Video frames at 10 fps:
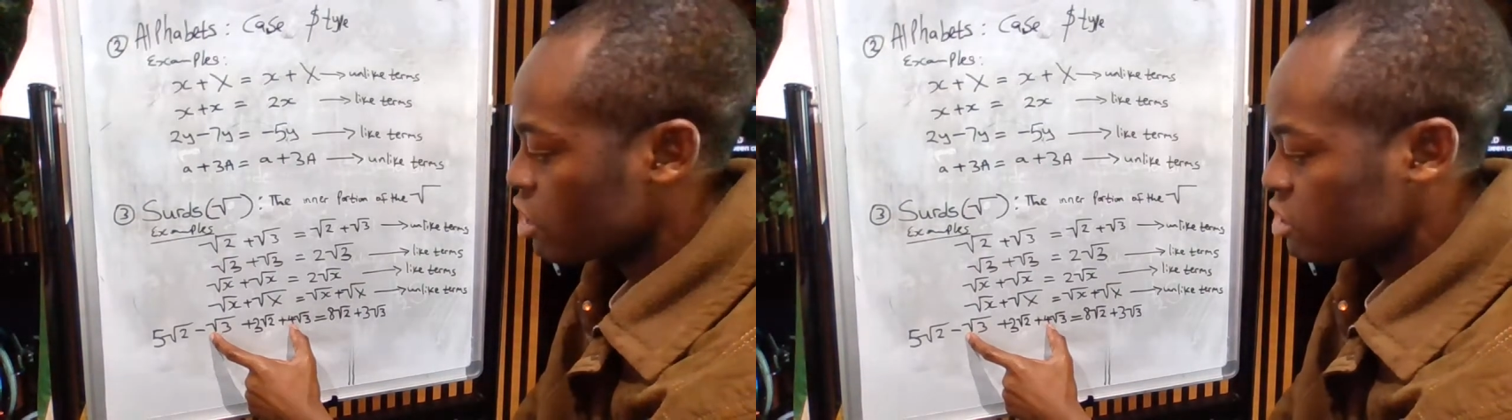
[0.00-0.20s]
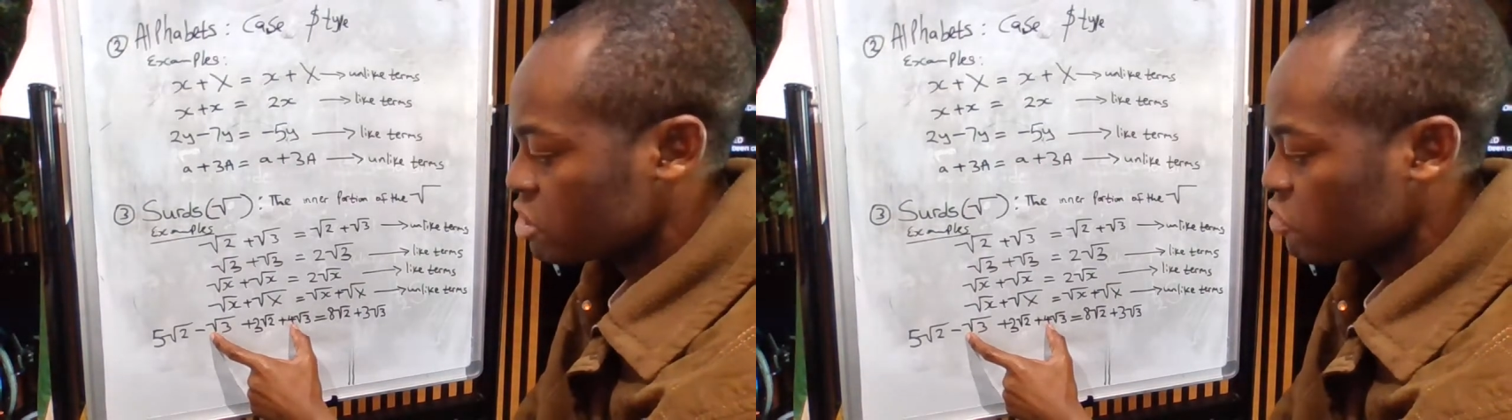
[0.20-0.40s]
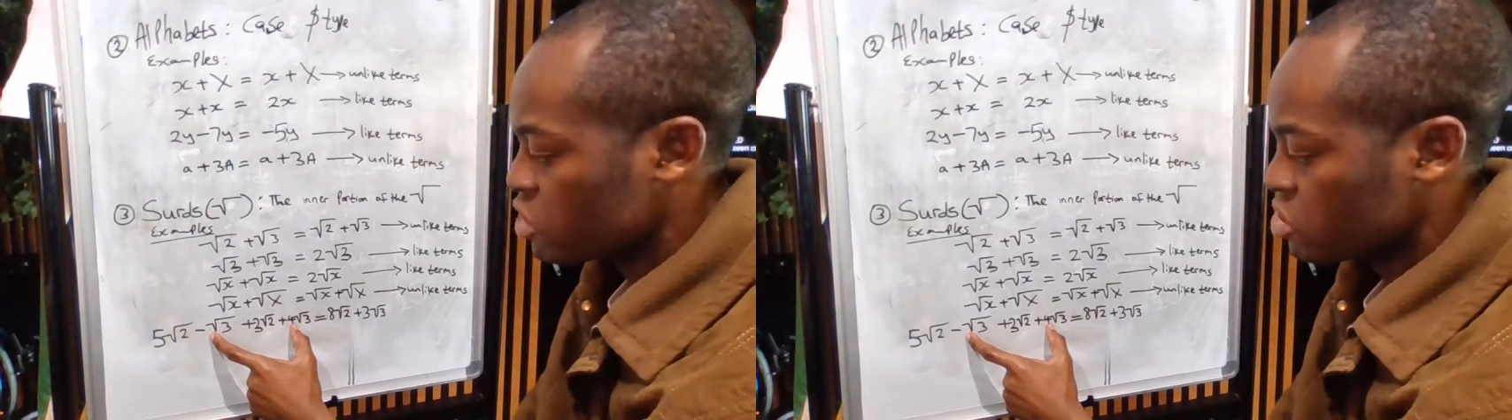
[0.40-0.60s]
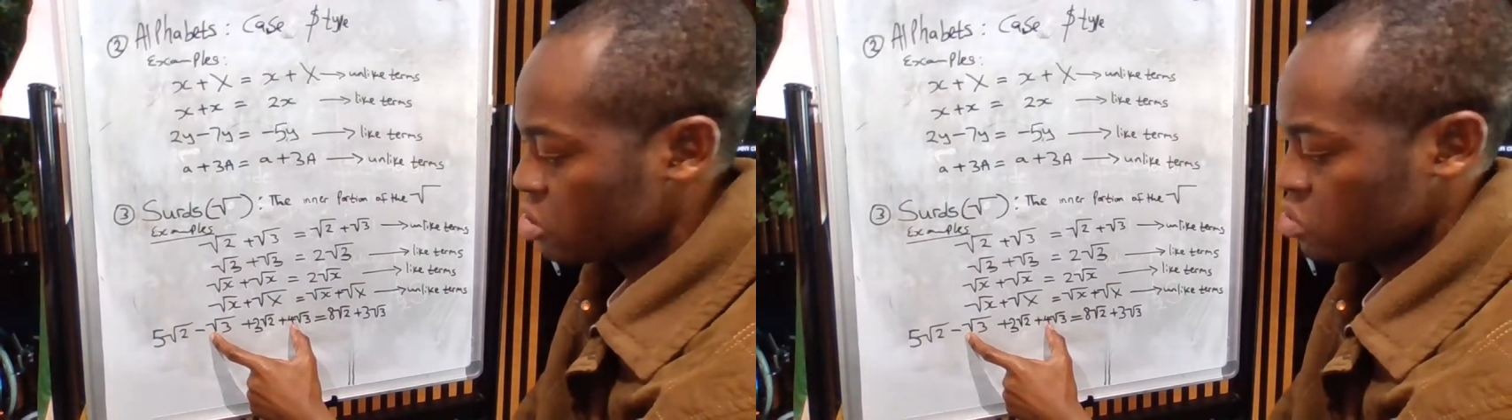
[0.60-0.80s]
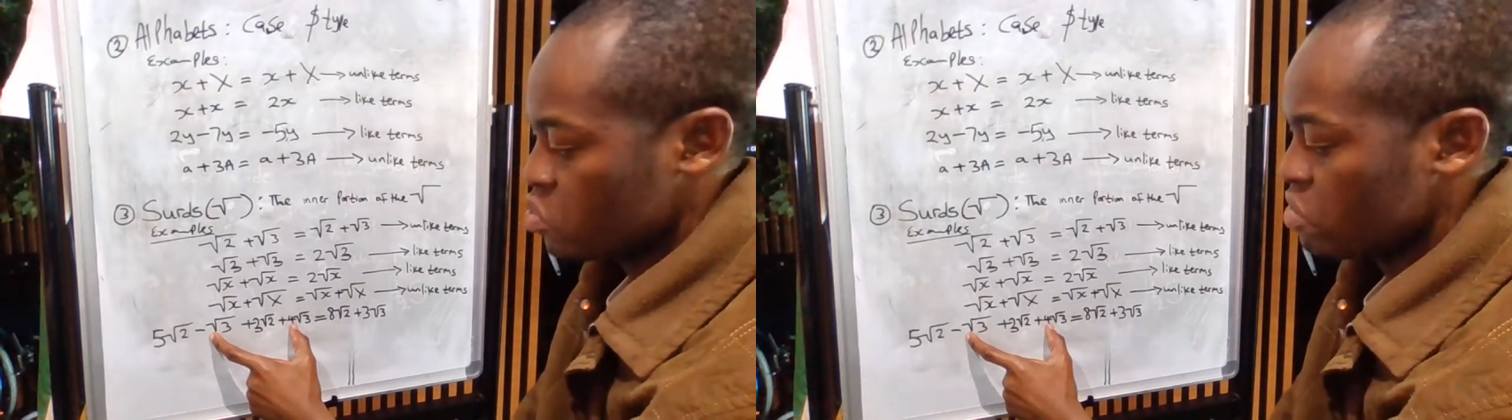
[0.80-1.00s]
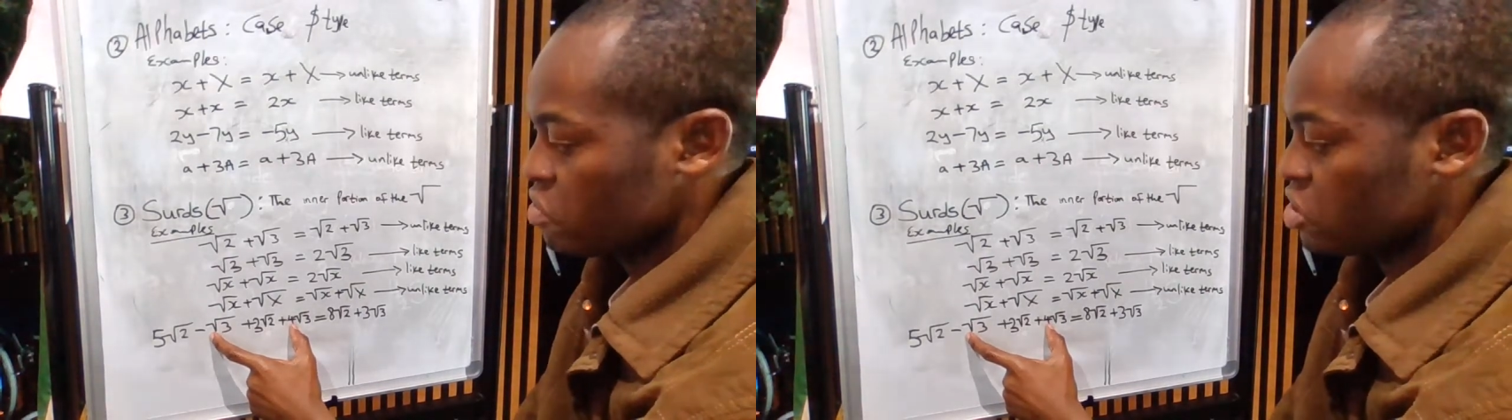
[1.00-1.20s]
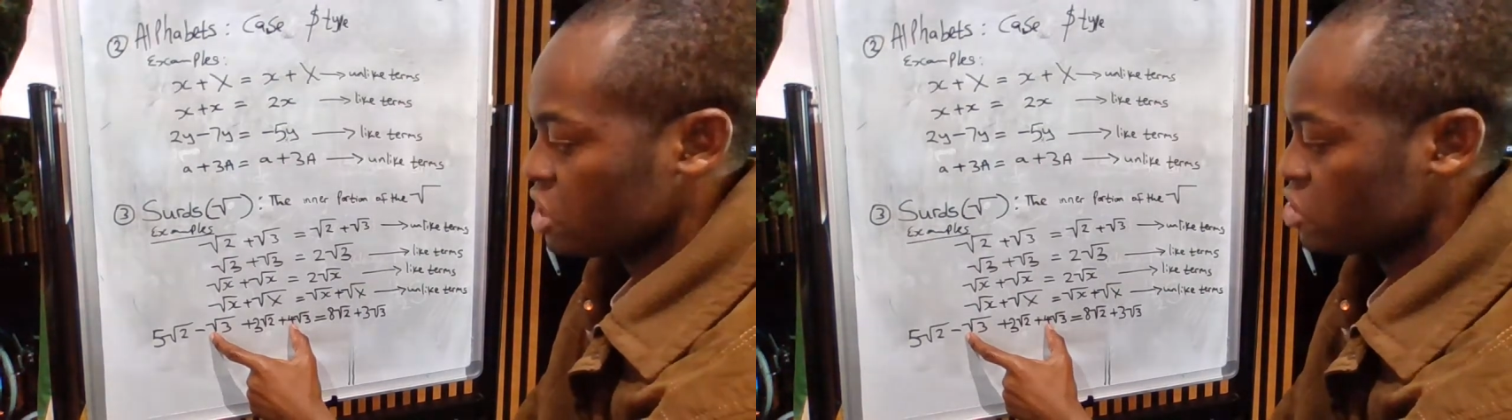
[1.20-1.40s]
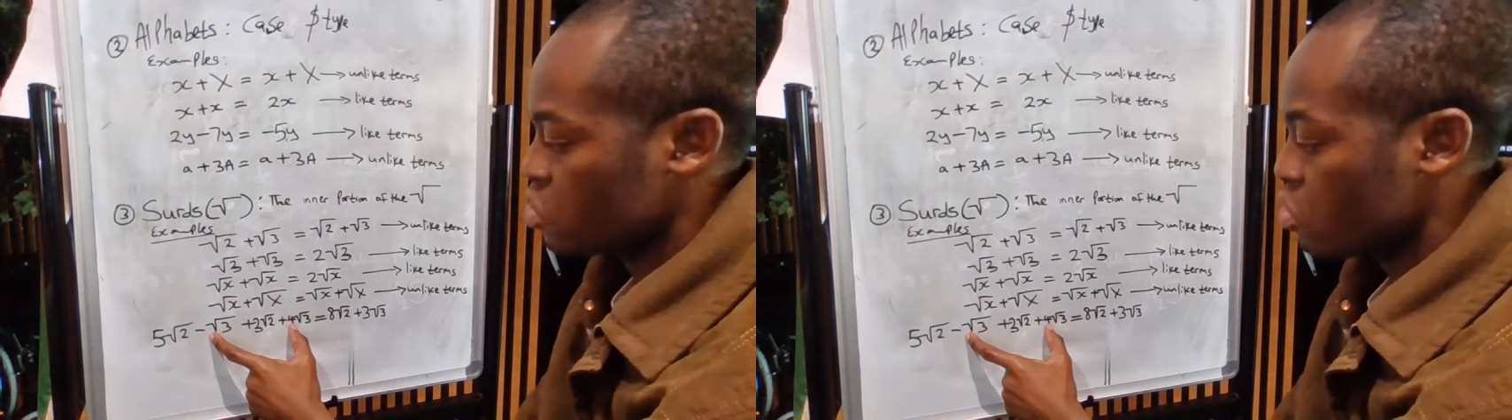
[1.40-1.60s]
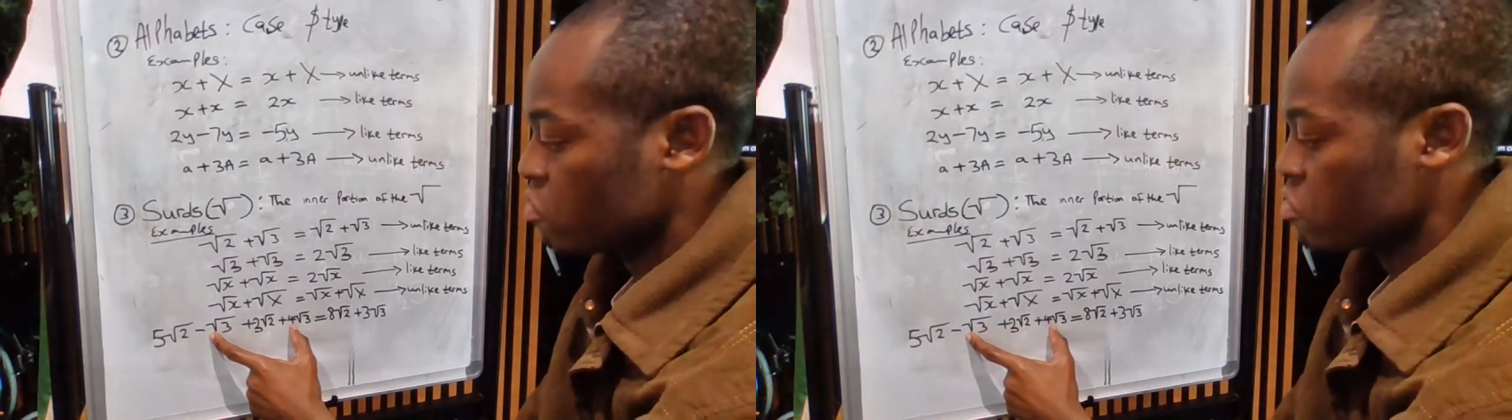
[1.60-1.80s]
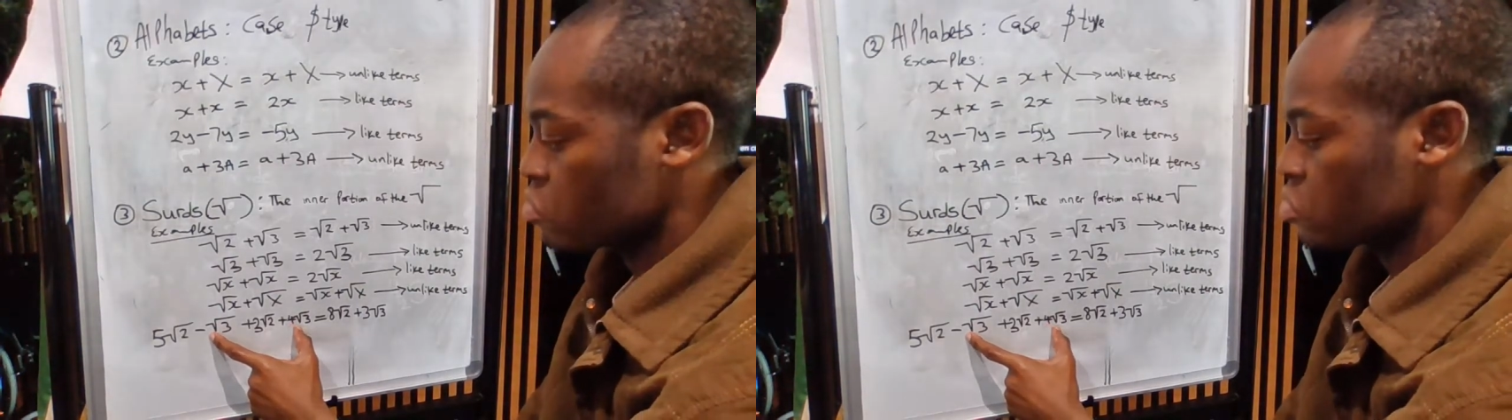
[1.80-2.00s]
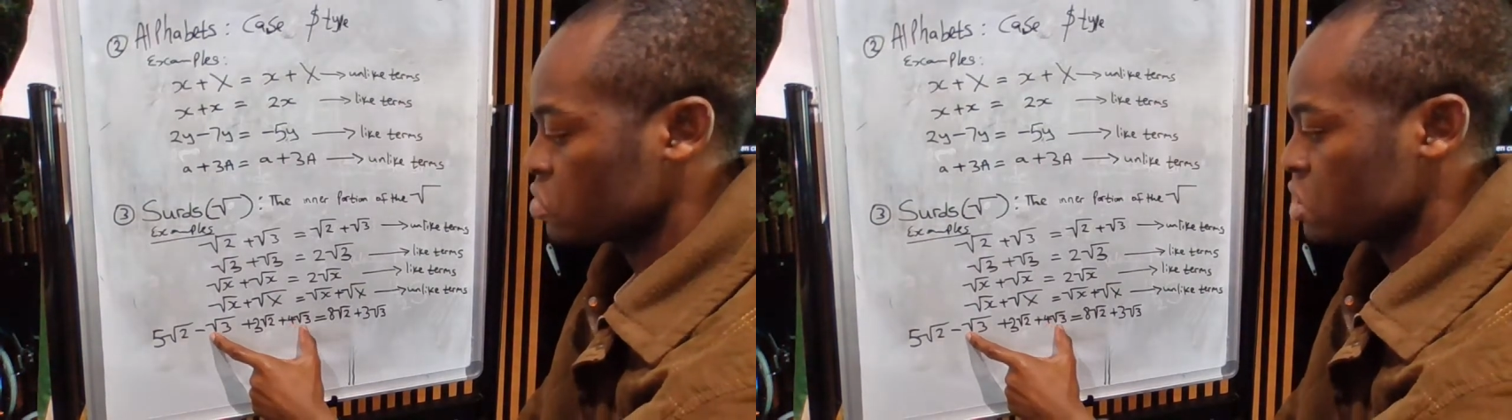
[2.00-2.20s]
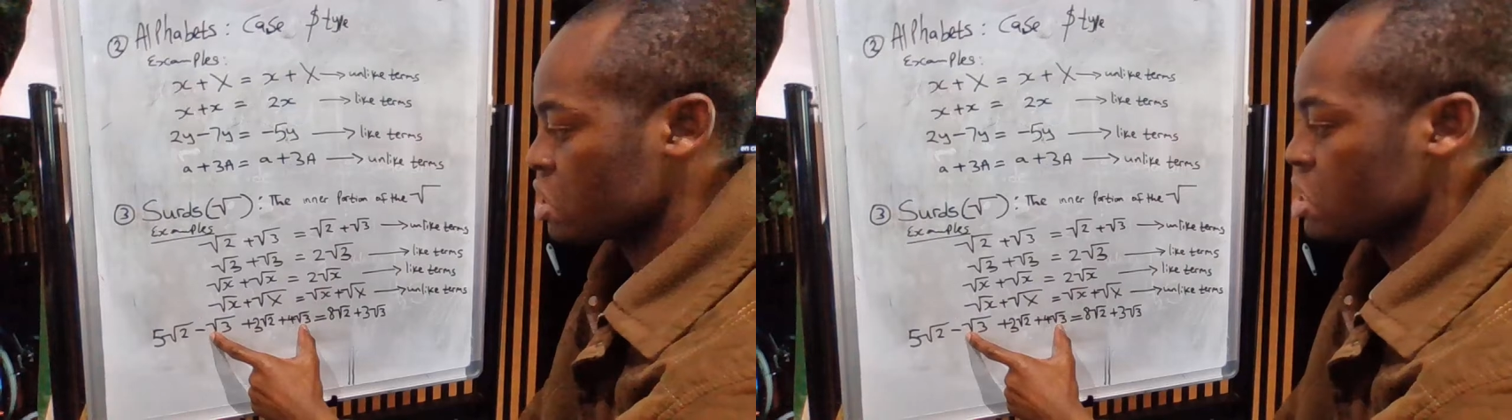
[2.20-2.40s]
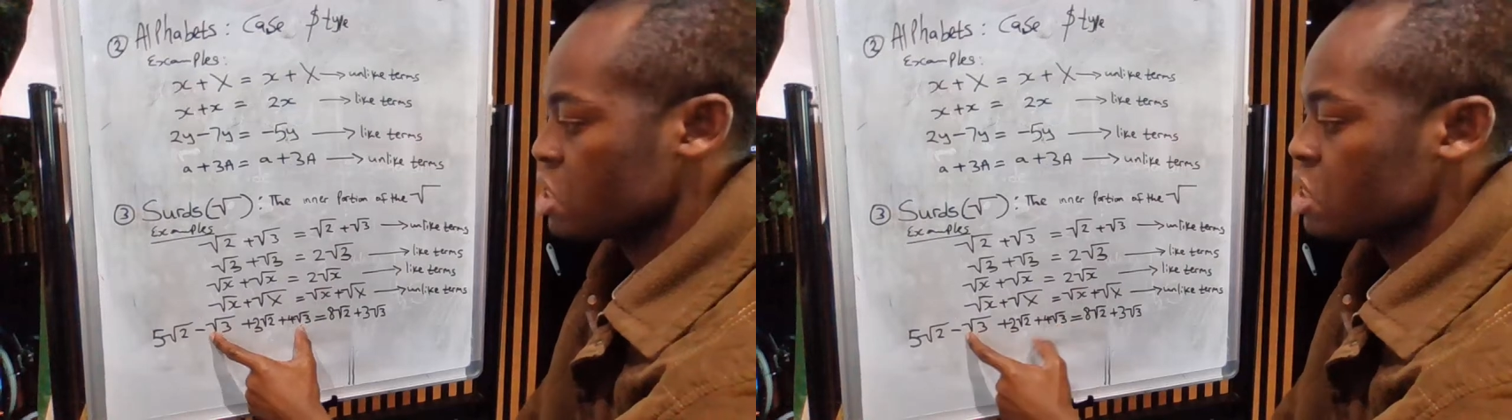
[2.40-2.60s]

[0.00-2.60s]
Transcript: This 4 is just coefficient of root 3.